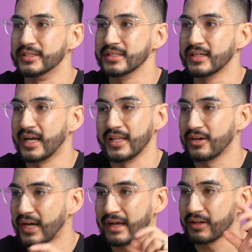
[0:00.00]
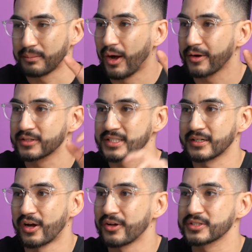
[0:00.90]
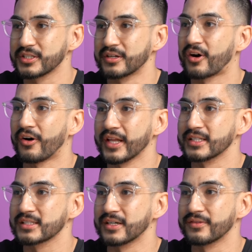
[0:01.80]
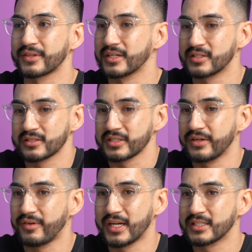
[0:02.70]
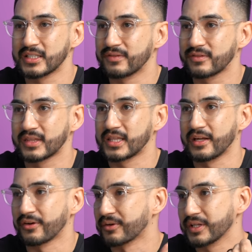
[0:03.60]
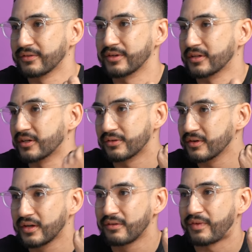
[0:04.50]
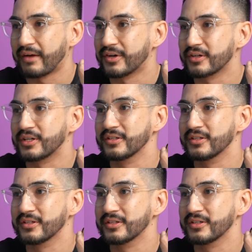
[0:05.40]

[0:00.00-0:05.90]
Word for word: oh, yeah, true. and they don't have like modern technology and mm-hmm. all that stuff. They're just living as if they were living you know five hundred